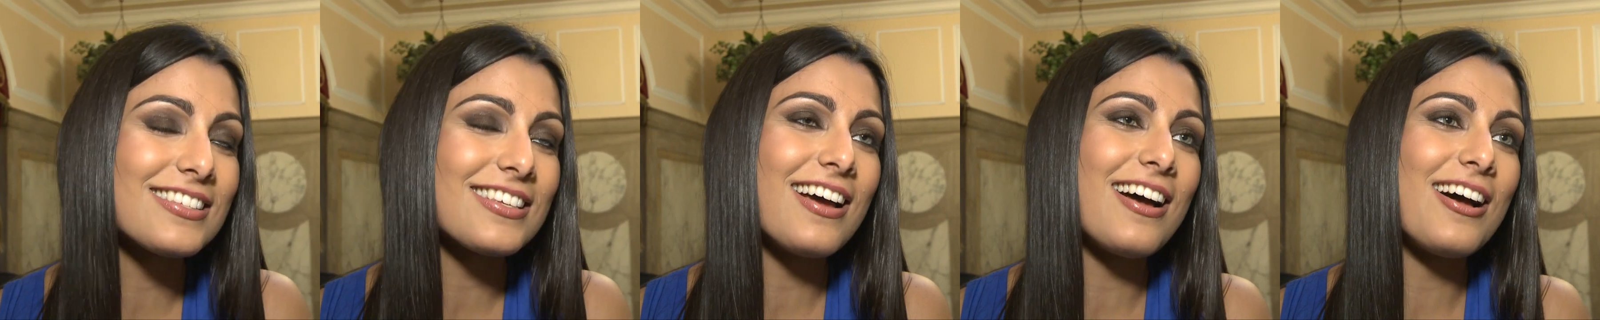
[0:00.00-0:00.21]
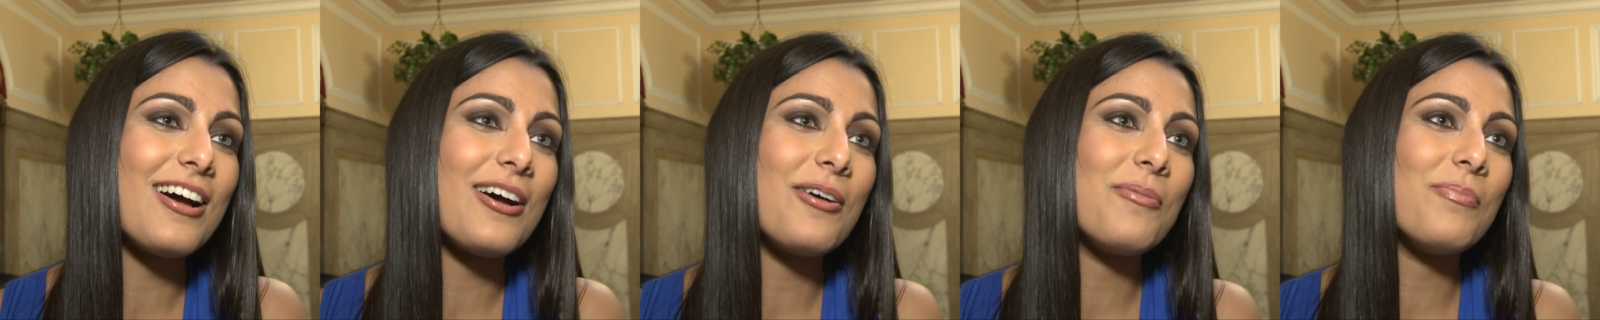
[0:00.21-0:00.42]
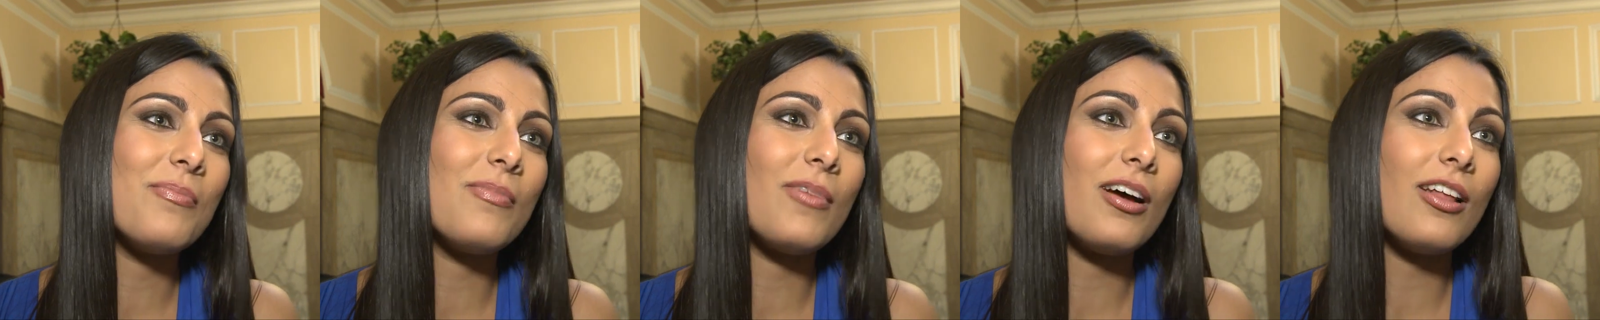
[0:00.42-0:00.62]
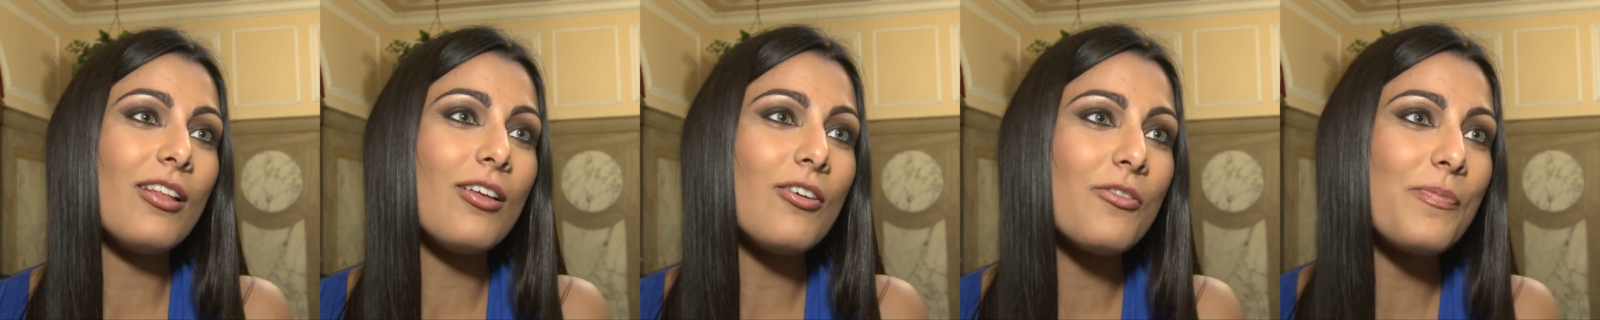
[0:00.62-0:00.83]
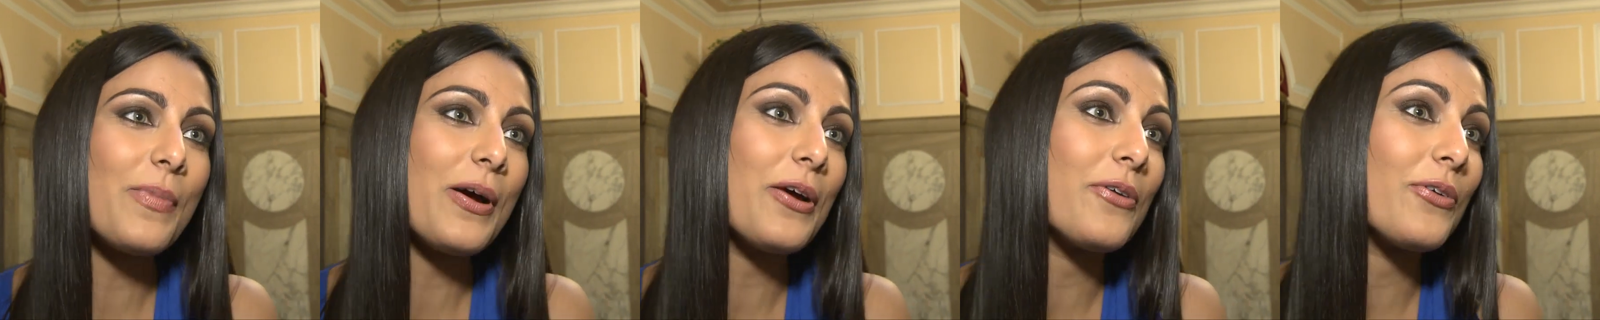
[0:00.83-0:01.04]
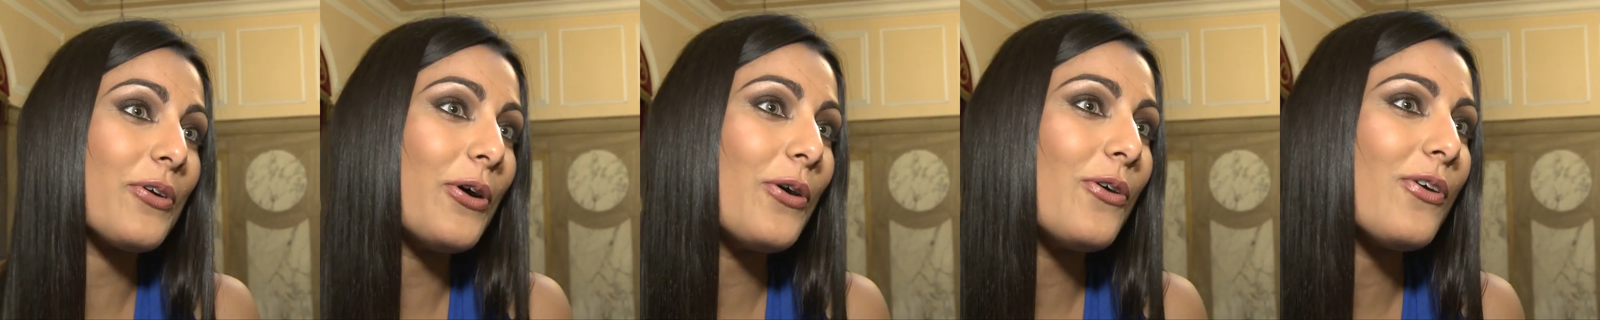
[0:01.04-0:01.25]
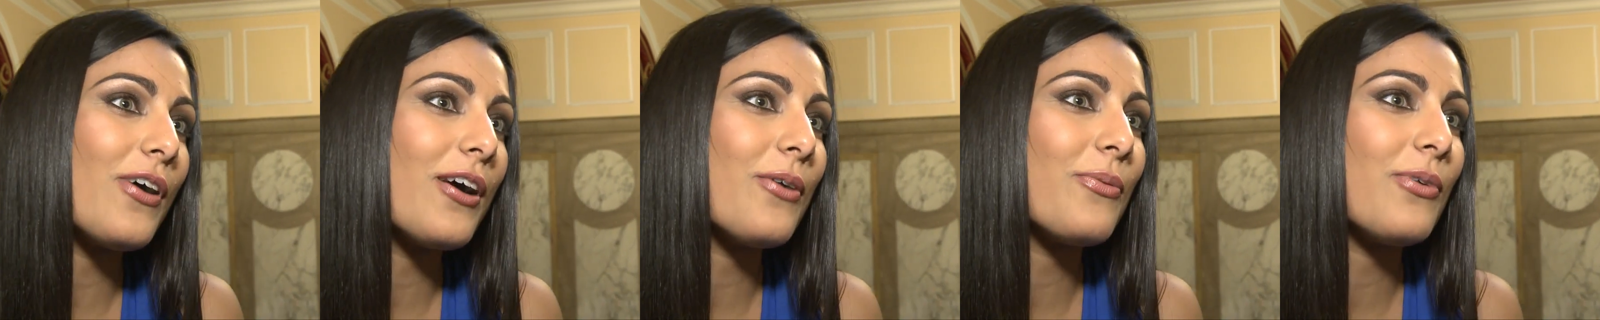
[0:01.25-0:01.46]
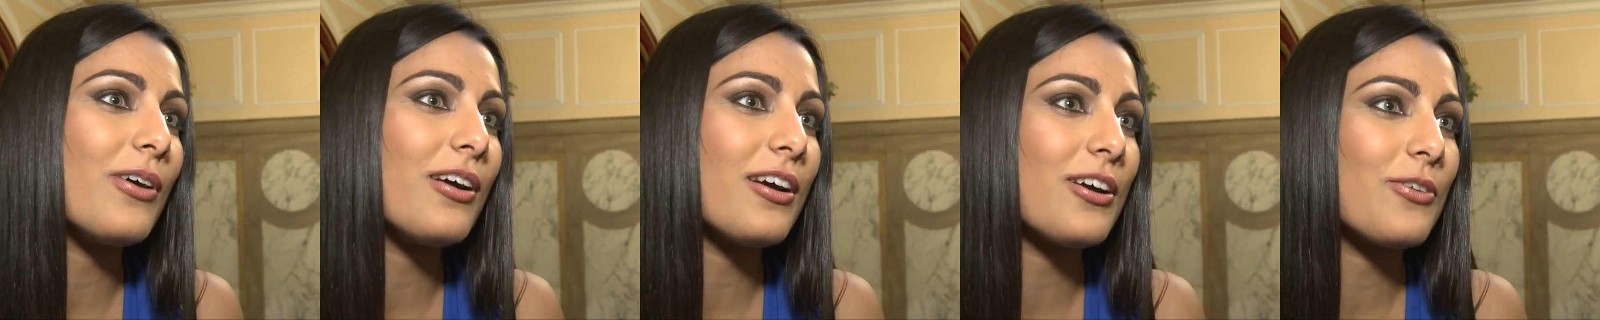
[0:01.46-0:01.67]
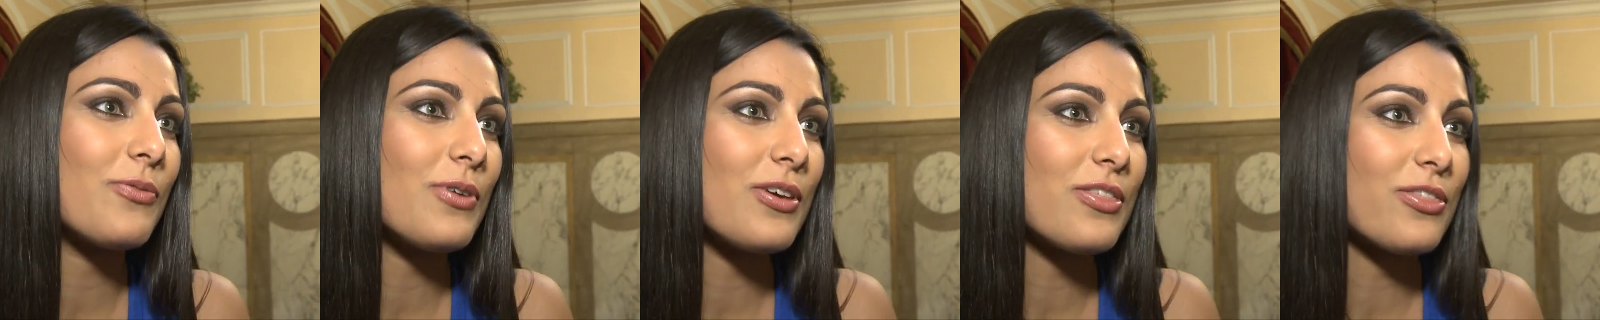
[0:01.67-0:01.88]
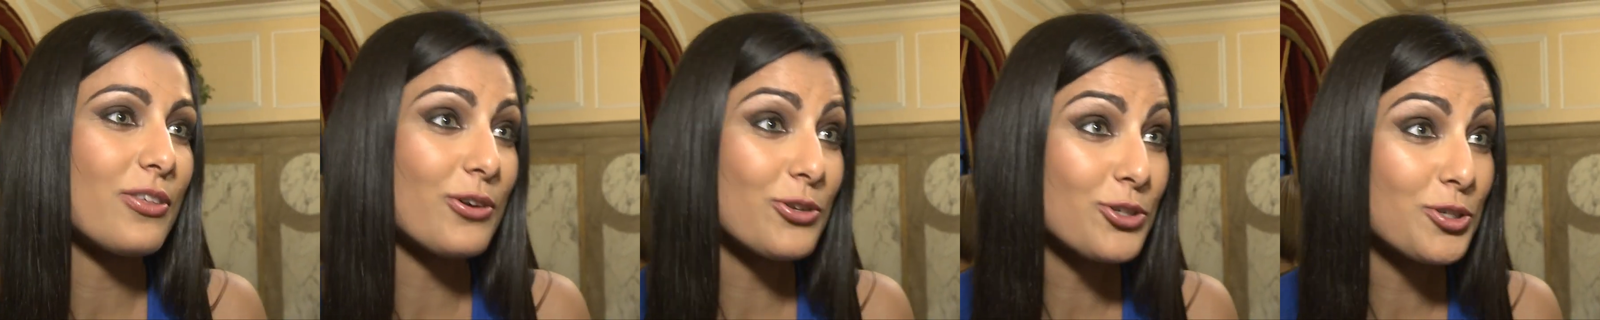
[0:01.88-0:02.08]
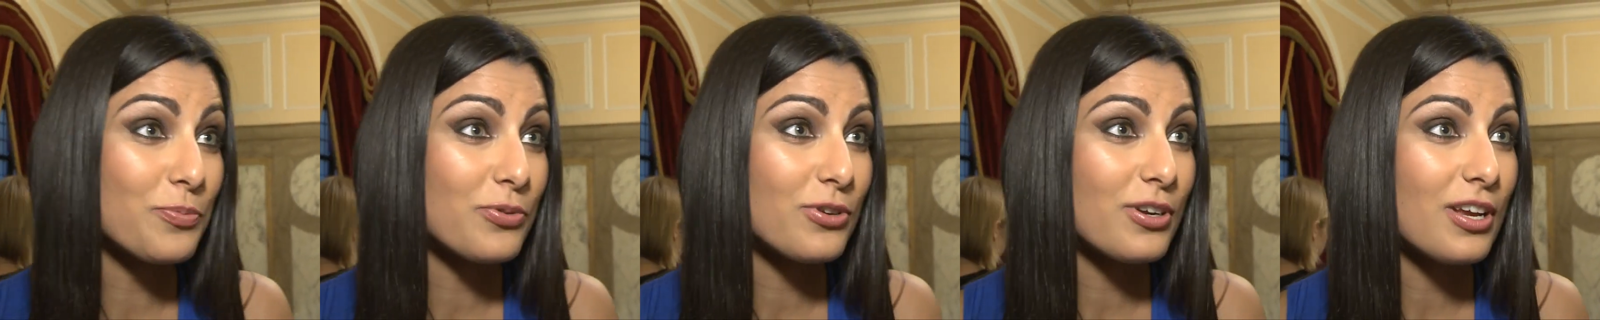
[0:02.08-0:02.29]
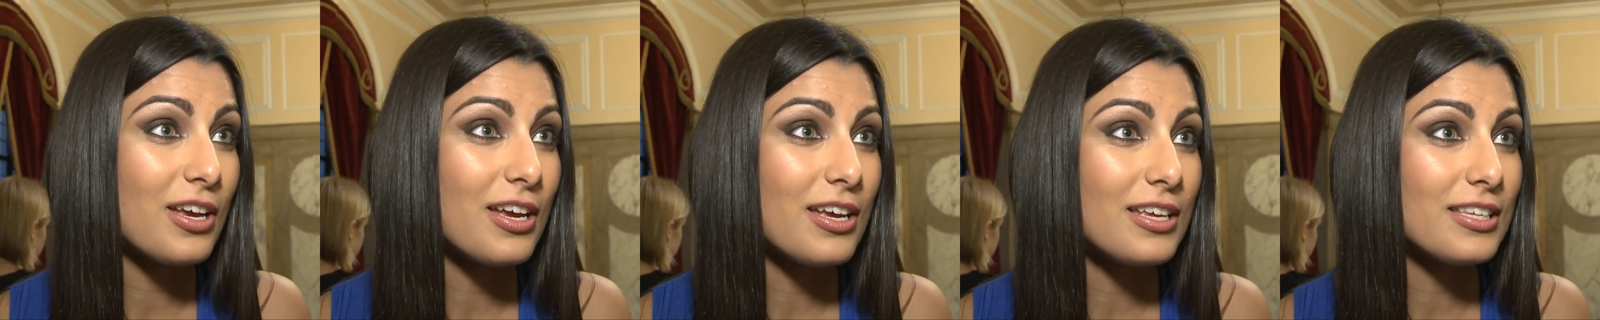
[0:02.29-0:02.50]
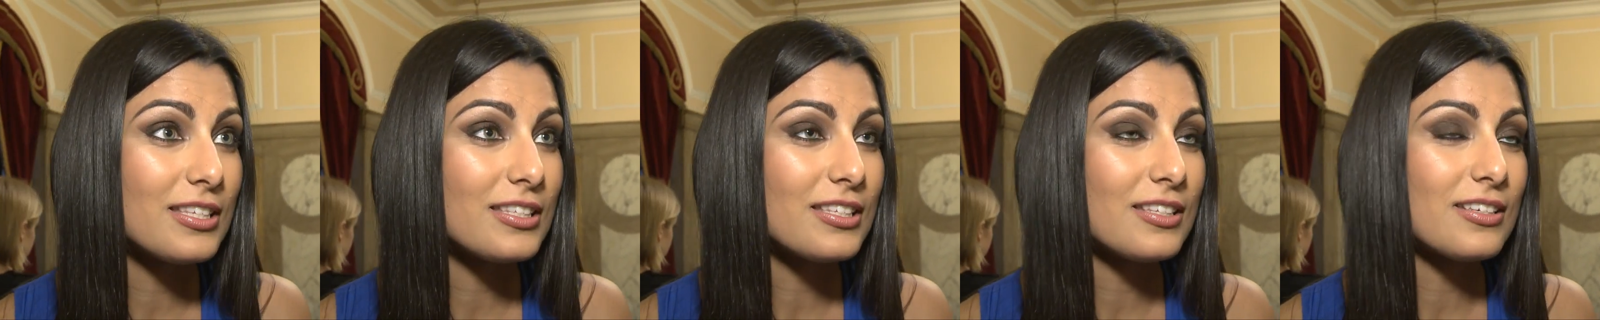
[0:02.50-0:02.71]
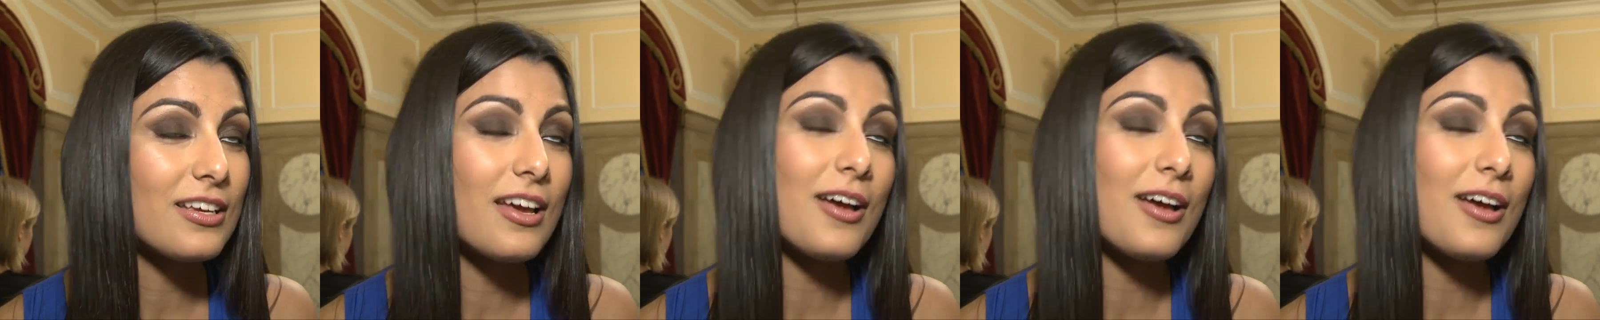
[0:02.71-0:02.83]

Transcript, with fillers: Um, I love my role. I work with entrepreneurs.